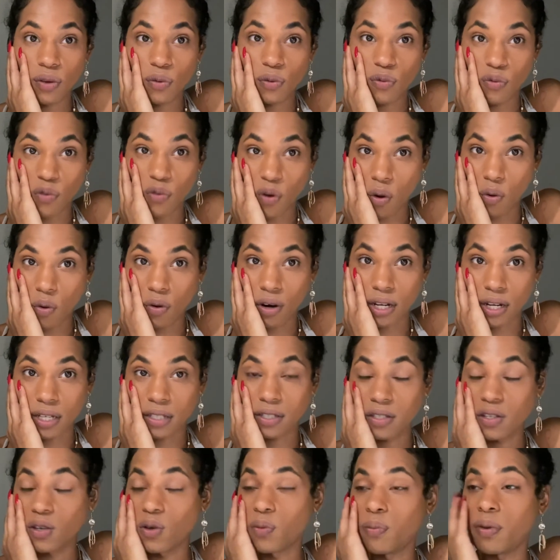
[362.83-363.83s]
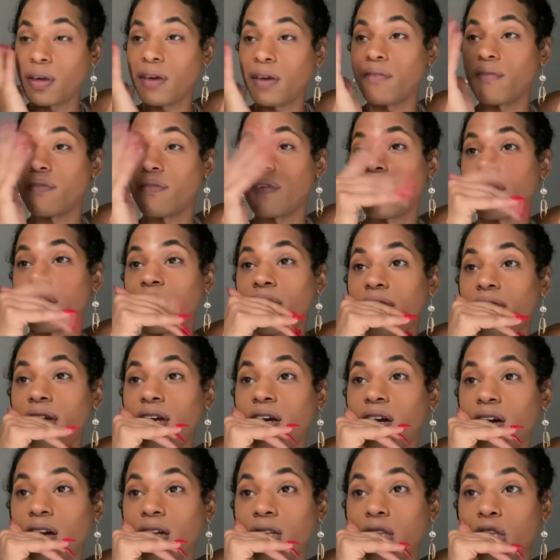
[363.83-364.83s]
forward. I see you being very
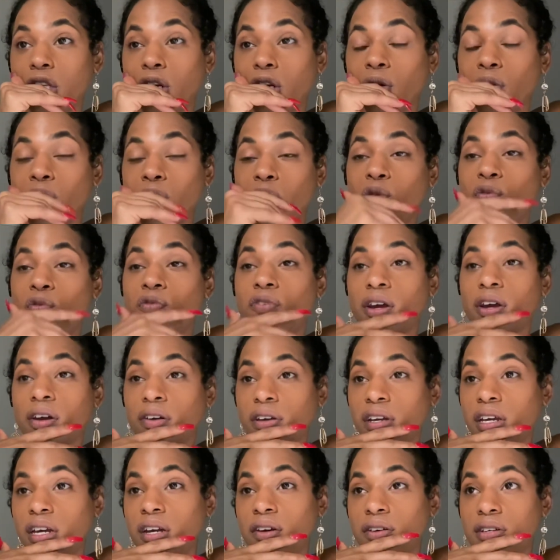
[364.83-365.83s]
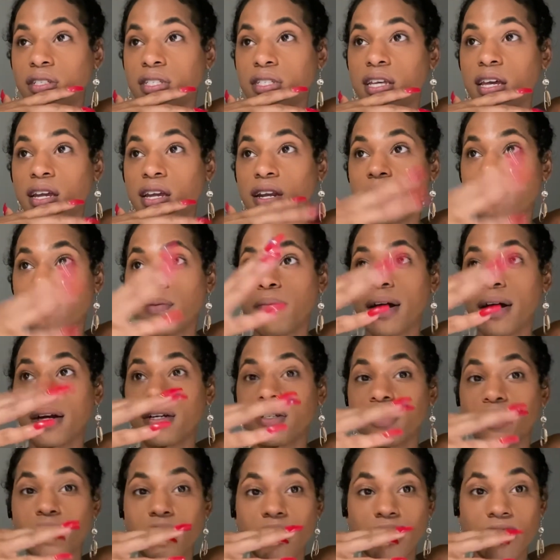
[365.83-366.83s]
cutthroat. You very irritated about a
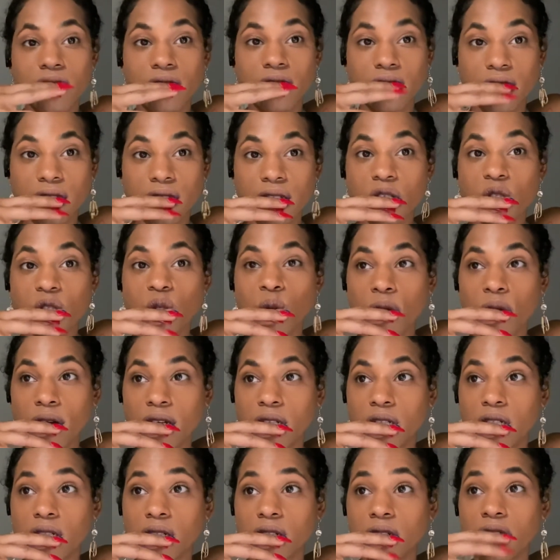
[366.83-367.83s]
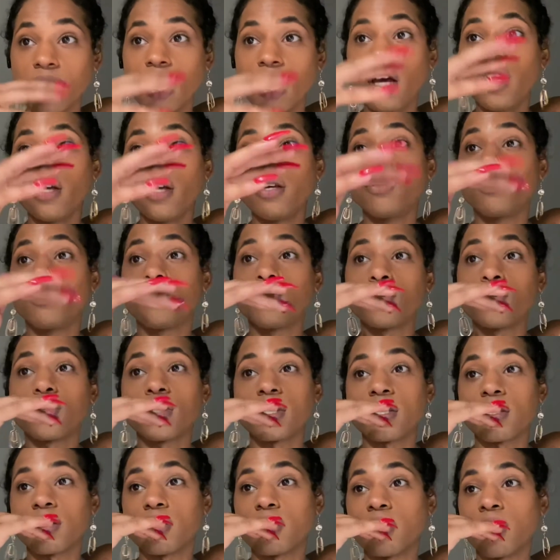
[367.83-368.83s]
certain situation. You're
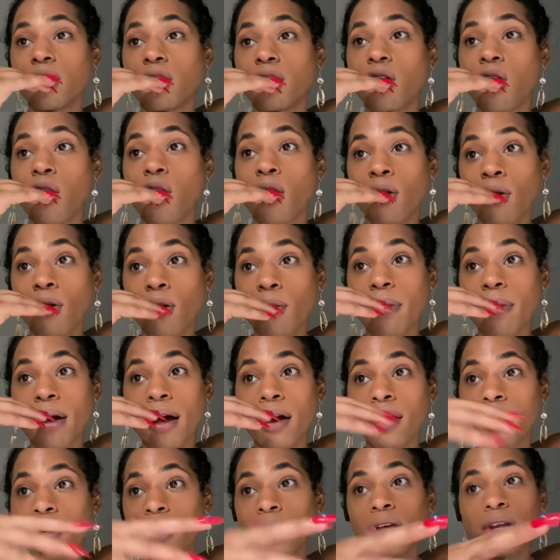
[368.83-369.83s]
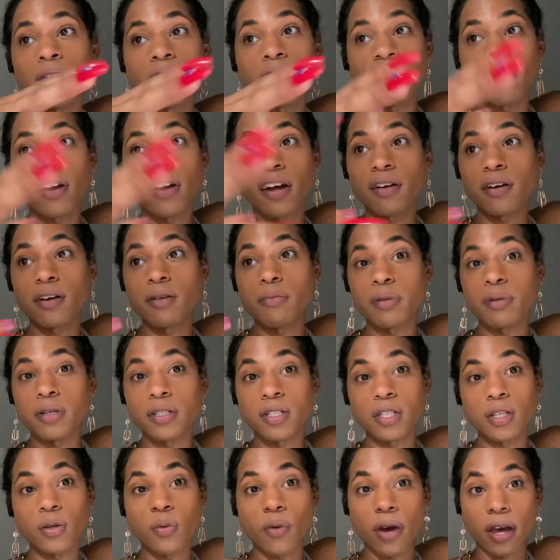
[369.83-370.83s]
choosing to go about it in a very
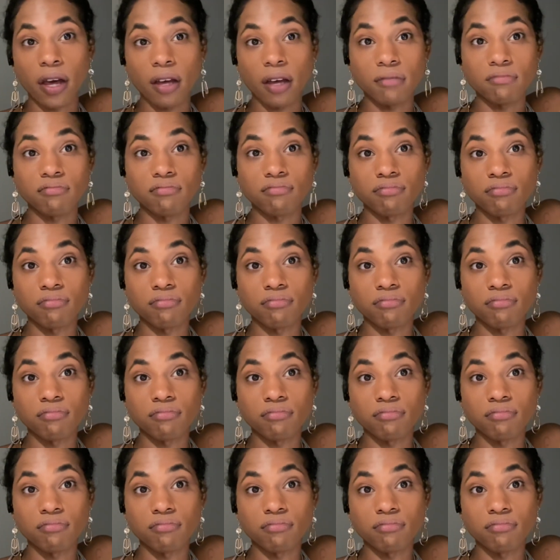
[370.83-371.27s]
bitchy way.